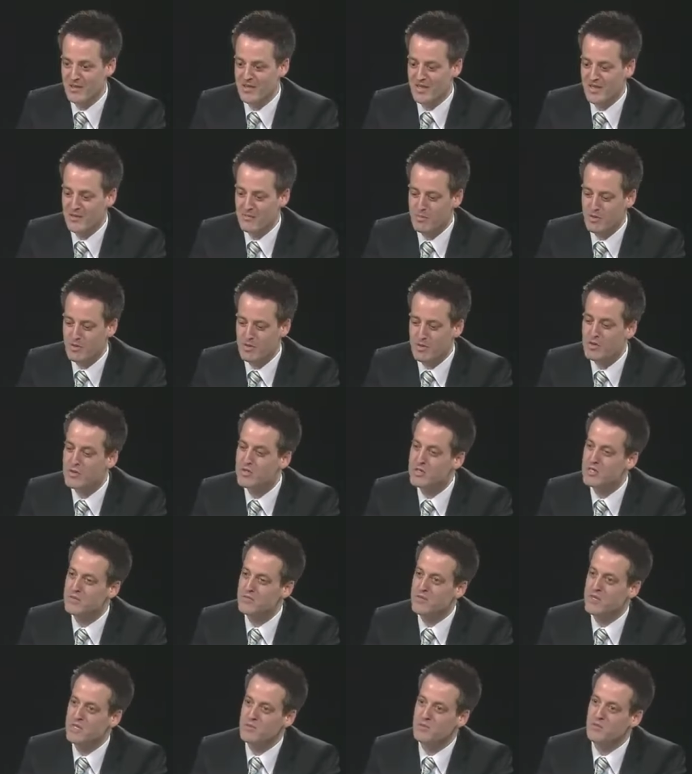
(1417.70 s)
it
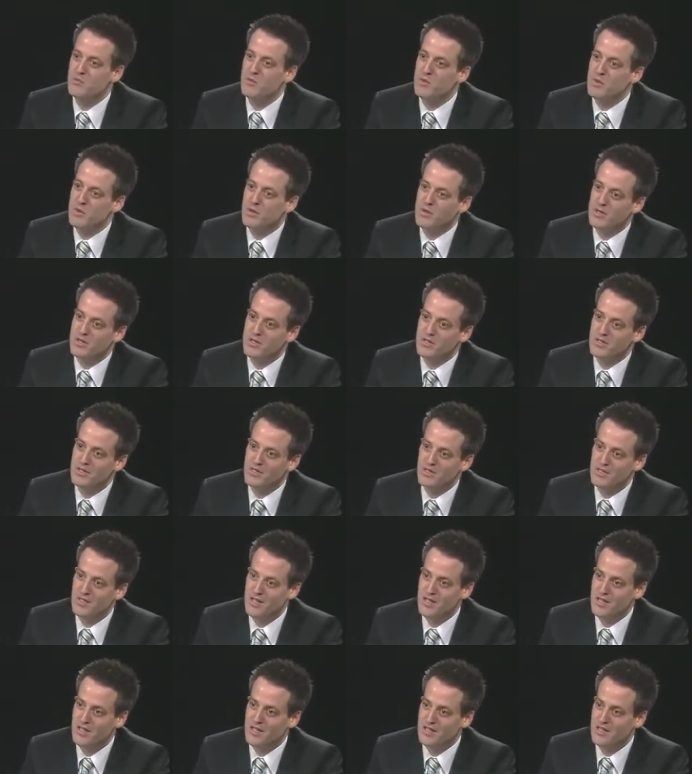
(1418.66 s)
produces much more
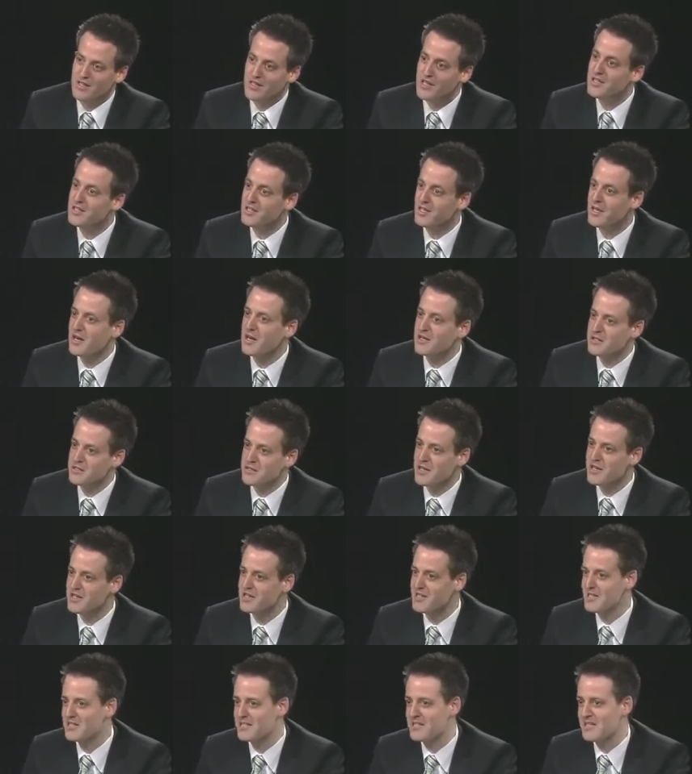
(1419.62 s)
in, detail, as,
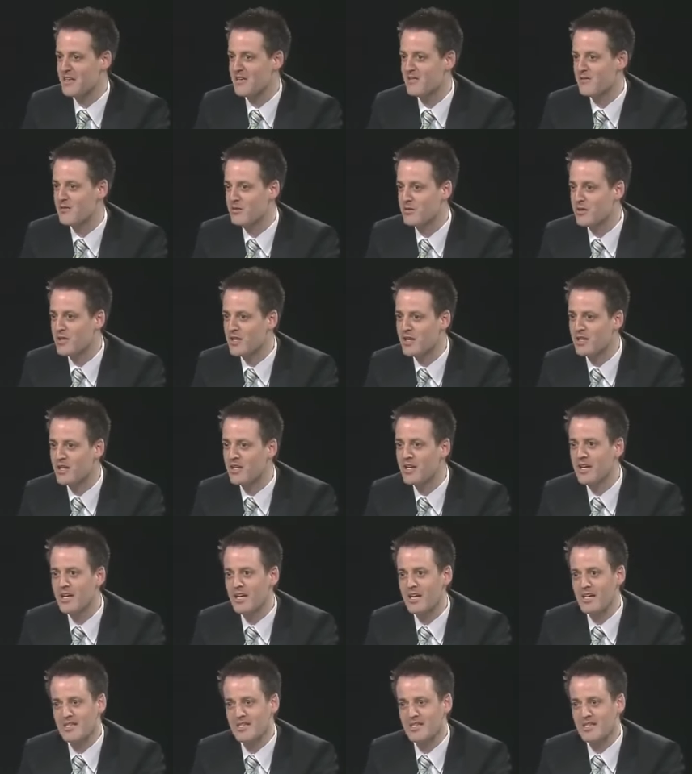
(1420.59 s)
as, they say in Food Inc.